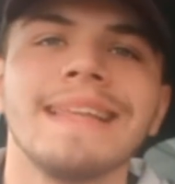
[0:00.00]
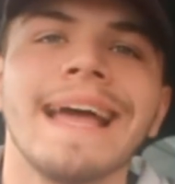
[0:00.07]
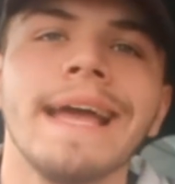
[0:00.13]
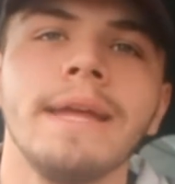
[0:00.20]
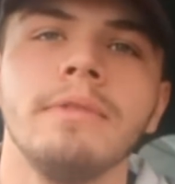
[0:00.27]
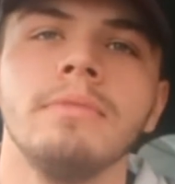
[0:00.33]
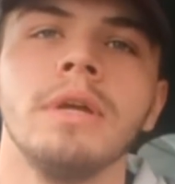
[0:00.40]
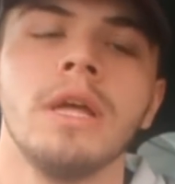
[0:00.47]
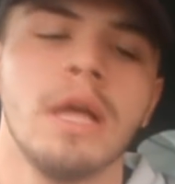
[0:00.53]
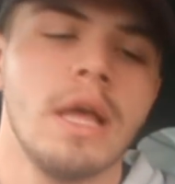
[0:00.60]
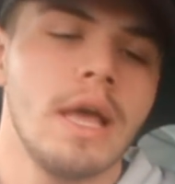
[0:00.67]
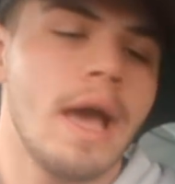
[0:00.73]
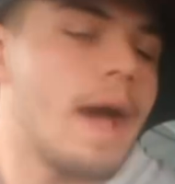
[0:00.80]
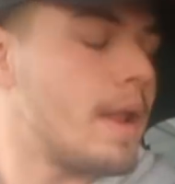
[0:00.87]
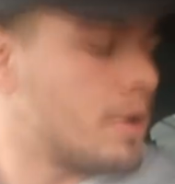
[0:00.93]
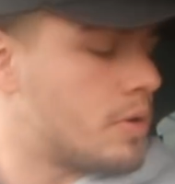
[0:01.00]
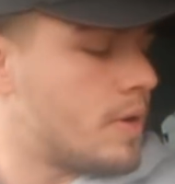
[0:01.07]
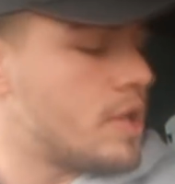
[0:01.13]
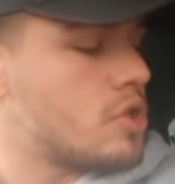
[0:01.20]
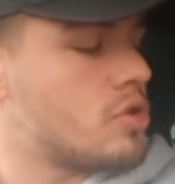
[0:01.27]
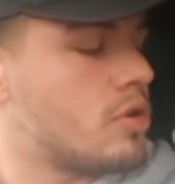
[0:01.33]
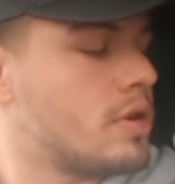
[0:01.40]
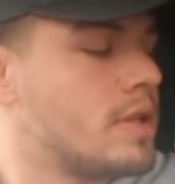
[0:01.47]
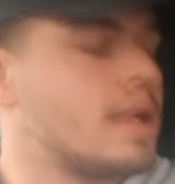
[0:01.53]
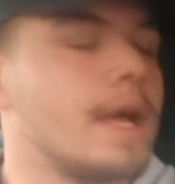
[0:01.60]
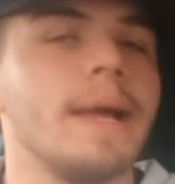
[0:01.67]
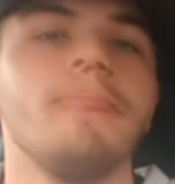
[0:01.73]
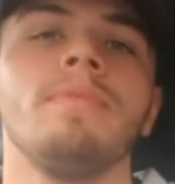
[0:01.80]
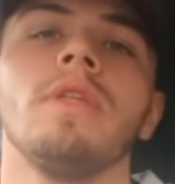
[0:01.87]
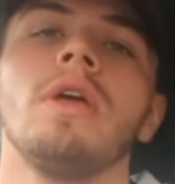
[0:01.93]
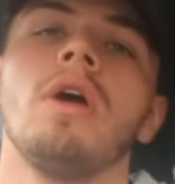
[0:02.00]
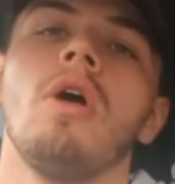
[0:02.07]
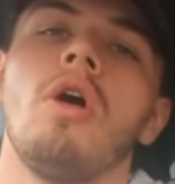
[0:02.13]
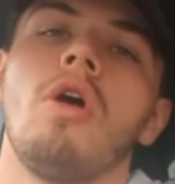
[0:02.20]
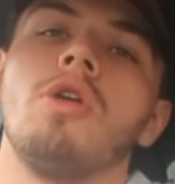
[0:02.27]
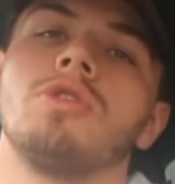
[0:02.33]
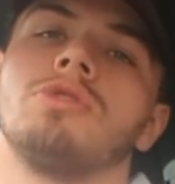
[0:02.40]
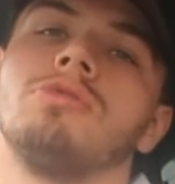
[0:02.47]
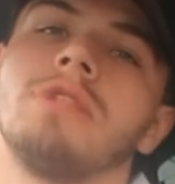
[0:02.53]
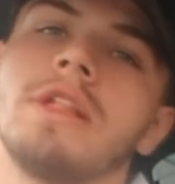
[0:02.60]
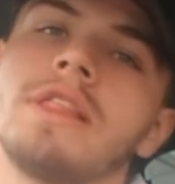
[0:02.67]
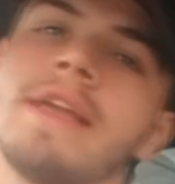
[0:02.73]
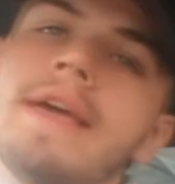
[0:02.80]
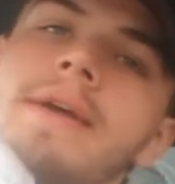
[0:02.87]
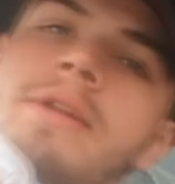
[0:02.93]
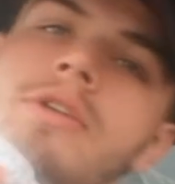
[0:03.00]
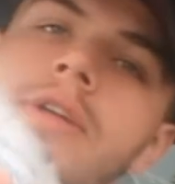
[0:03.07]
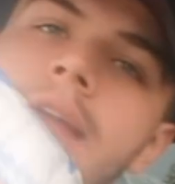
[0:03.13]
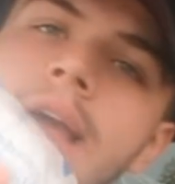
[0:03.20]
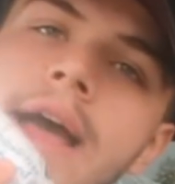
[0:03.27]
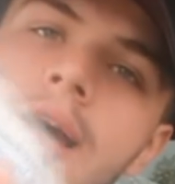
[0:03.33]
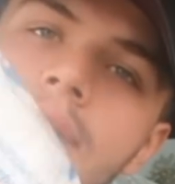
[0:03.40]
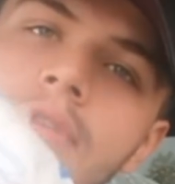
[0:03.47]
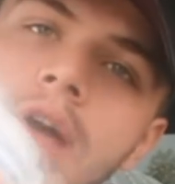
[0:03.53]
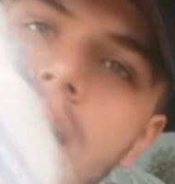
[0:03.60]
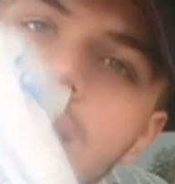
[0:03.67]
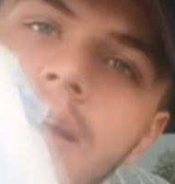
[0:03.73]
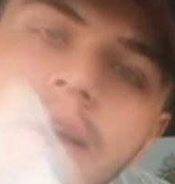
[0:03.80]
time, and I'm quite short in time. Also, dessert, gonna have a